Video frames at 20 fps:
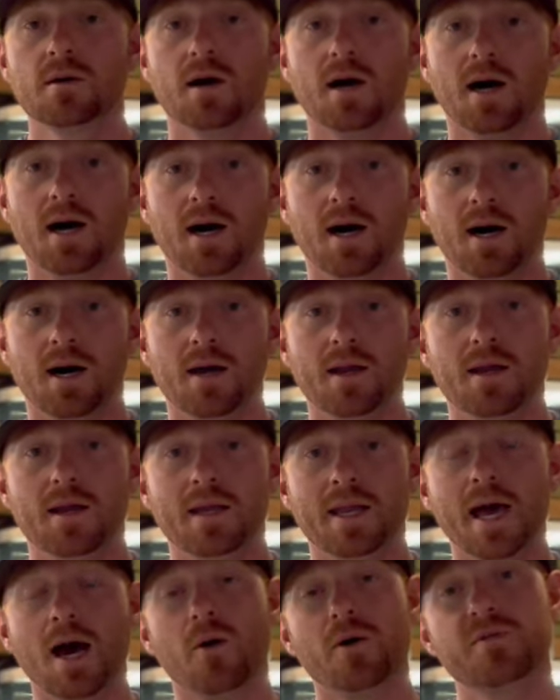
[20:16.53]

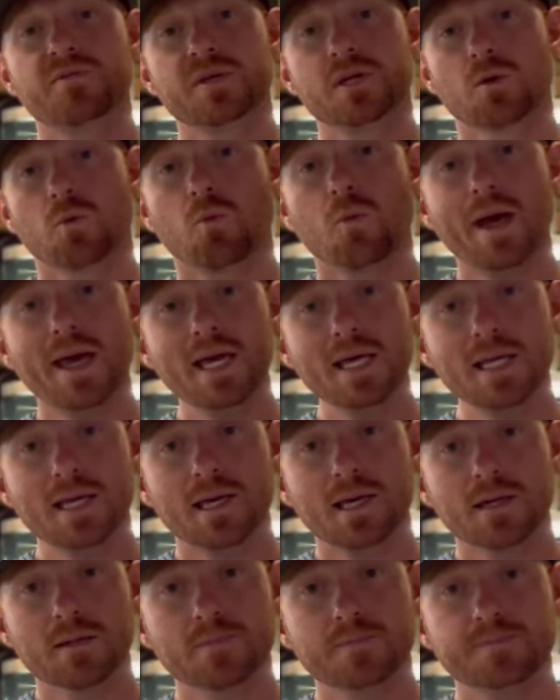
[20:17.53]
Now, if you're
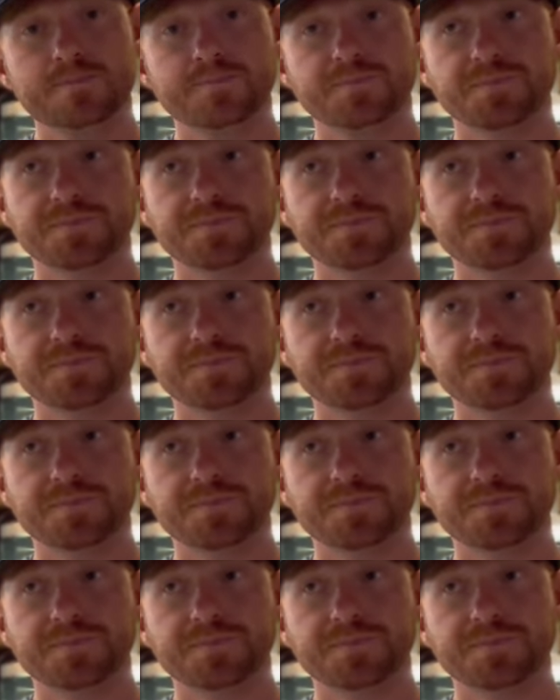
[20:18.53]
wading,